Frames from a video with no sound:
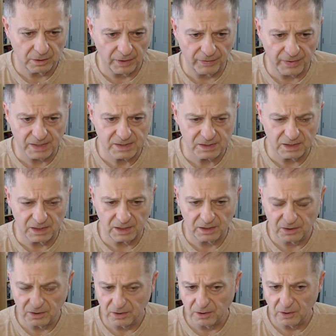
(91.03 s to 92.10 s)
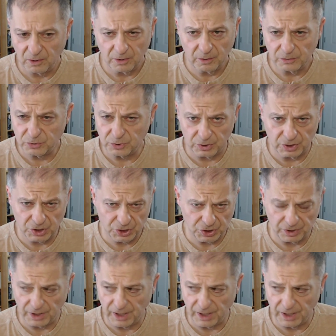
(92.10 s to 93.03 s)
And that's the tradition,